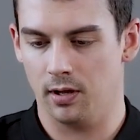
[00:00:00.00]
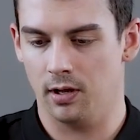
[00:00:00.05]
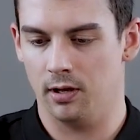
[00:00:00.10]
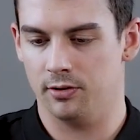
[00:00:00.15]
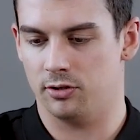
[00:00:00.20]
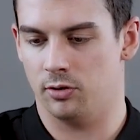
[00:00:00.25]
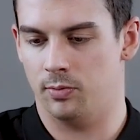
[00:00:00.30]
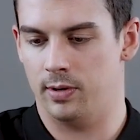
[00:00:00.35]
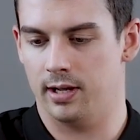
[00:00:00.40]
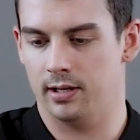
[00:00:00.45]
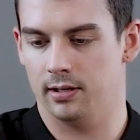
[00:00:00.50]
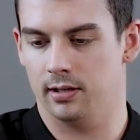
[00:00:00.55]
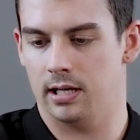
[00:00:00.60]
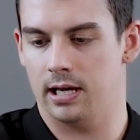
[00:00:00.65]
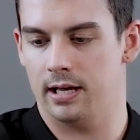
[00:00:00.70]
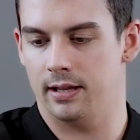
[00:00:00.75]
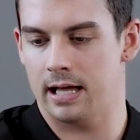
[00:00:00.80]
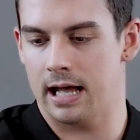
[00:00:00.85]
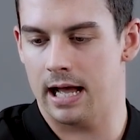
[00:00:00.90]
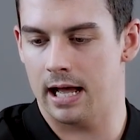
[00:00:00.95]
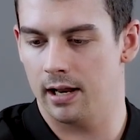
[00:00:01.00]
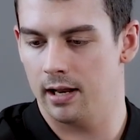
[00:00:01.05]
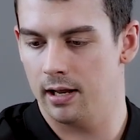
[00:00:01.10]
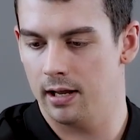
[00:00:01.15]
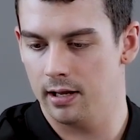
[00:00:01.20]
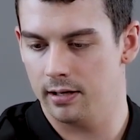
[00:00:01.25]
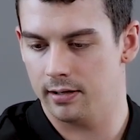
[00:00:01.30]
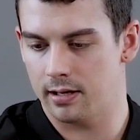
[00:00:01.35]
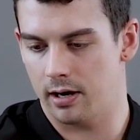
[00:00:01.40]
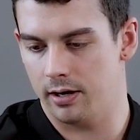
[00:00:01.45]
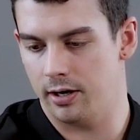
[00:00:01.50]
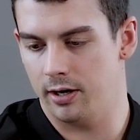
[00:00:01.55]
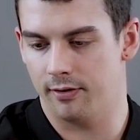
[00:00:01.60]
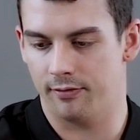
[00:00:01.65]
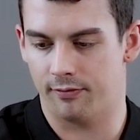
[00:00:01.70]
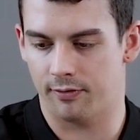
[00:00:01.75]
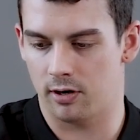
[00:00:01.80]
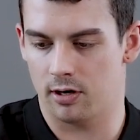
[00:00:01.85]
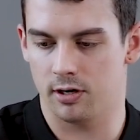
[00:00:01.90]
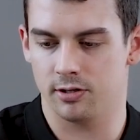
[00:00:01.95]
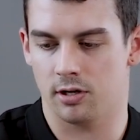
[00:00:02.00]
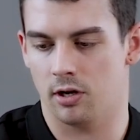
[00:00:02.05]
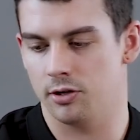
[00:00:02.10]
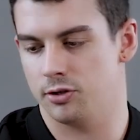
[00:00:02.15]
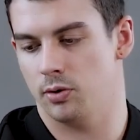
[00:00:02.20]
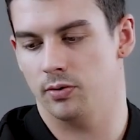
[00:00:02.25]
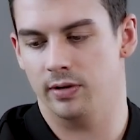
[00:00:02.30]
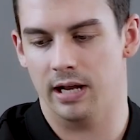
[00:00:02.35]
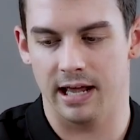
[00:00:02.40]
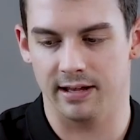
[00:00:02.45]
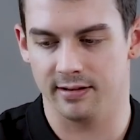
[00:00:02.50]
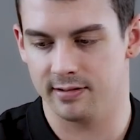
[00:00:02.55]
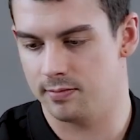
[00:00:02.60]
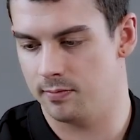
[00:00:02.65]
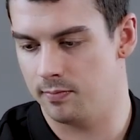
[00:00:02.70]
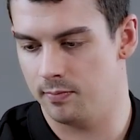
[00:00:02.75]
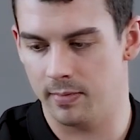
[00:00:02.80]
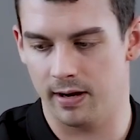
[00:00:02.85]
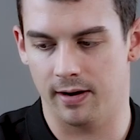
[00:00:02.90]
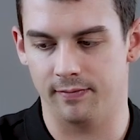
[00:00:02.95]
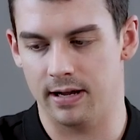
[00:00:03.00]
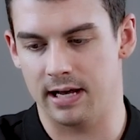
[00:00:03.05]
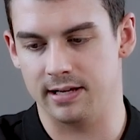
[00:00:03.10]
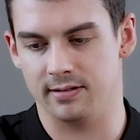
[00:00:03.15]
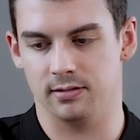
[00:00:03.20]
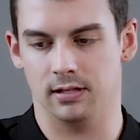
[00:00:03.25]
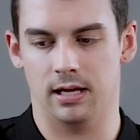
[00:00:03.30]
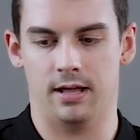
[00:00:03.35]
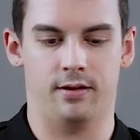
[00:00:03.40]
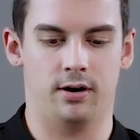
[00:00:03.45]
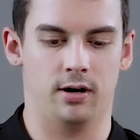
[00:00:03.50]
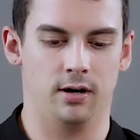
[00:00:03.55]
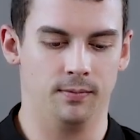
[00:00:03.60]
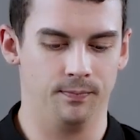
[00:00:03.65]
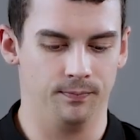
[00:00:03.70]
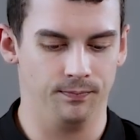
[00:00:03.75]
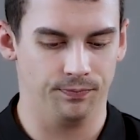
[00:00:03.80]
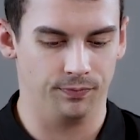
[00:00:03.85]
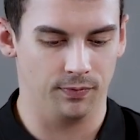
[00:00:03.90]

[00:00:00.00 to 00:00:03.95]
So we can lay that down here first. Also made of nice leather.